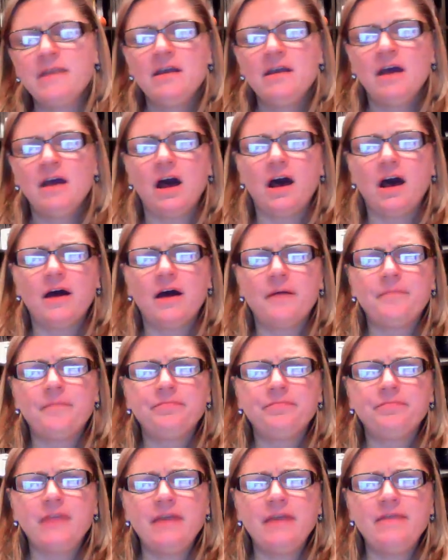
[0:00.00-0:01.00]

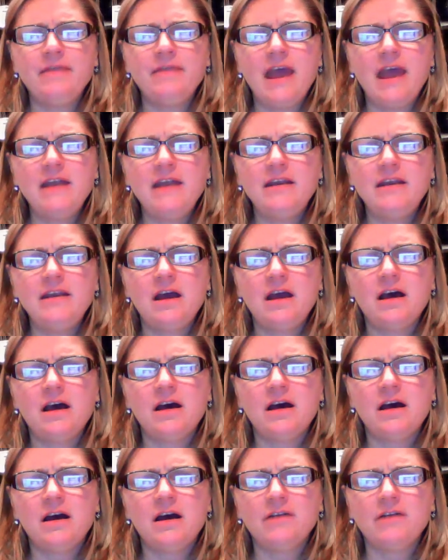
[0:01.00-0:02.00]
And then
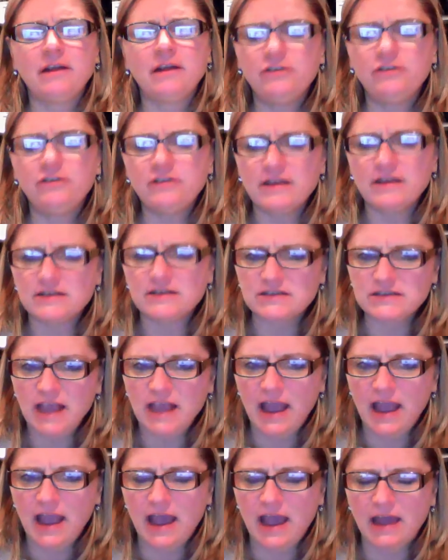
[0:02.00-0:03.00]
around
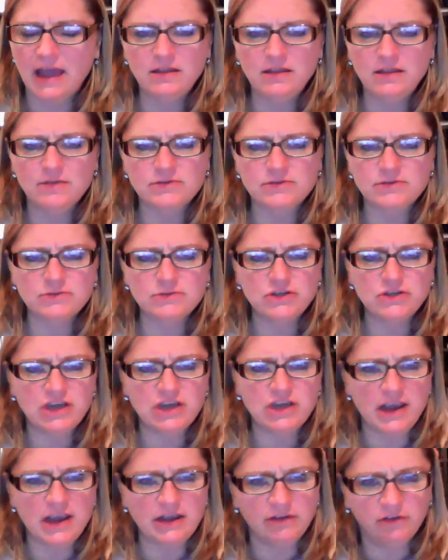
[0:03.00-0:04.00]
2010, there were some
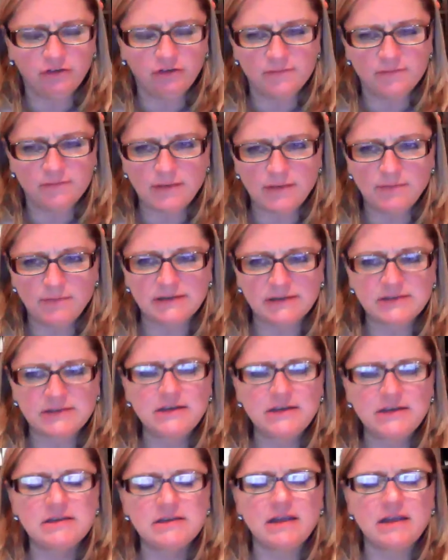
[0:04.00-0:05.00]
changes in my
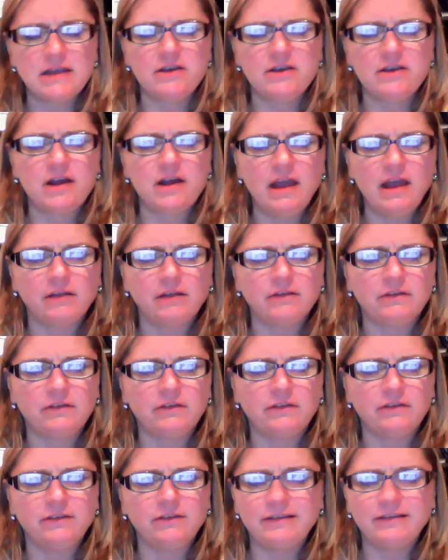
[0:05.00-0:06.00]
business. That year I held
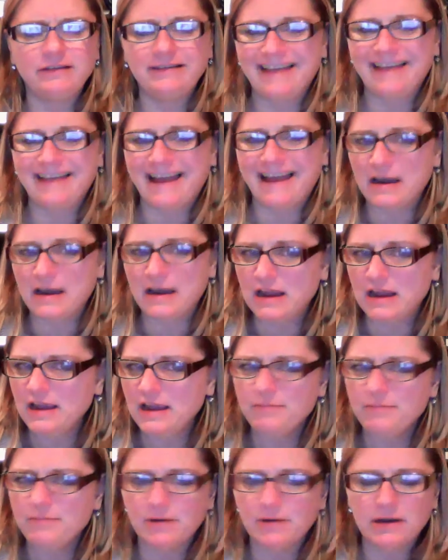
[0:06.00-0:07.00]

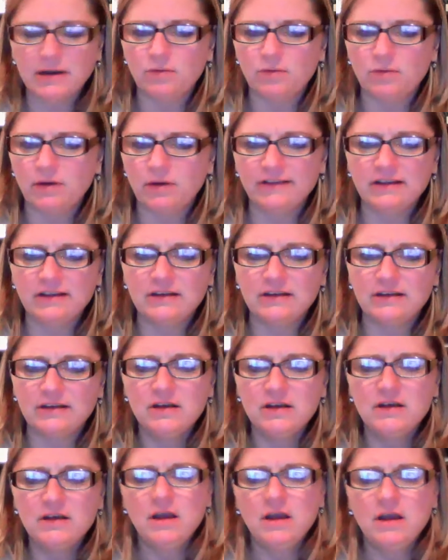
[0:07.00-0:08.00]
steady, but it wasn't
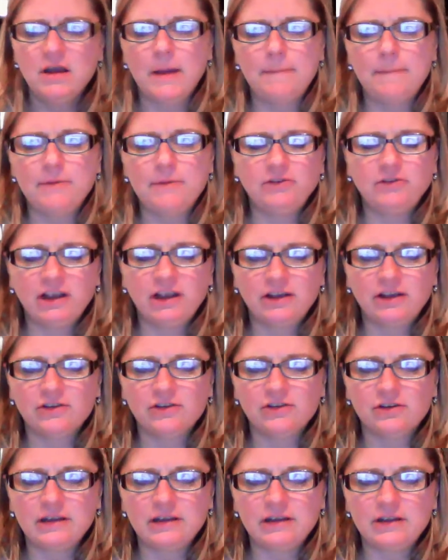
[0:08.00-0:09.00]
a
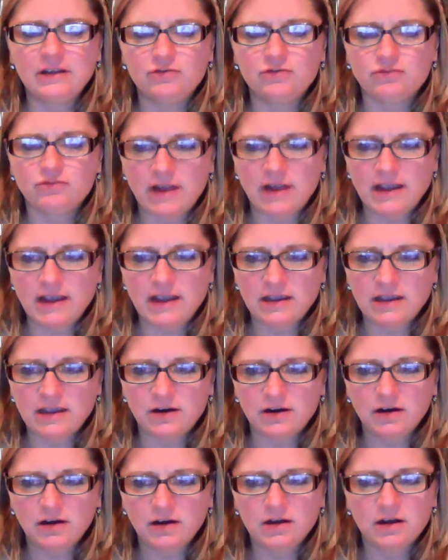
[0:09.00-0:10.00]
particularly great
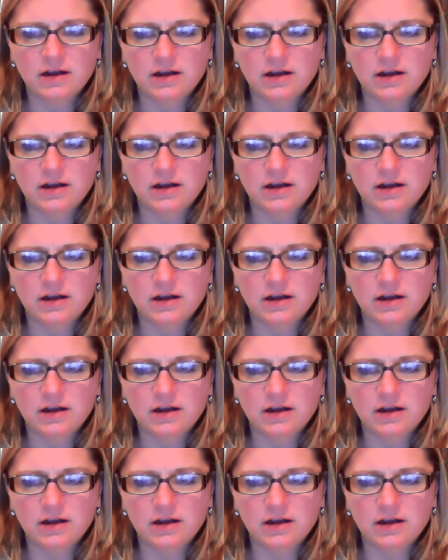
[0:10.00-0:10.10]
year.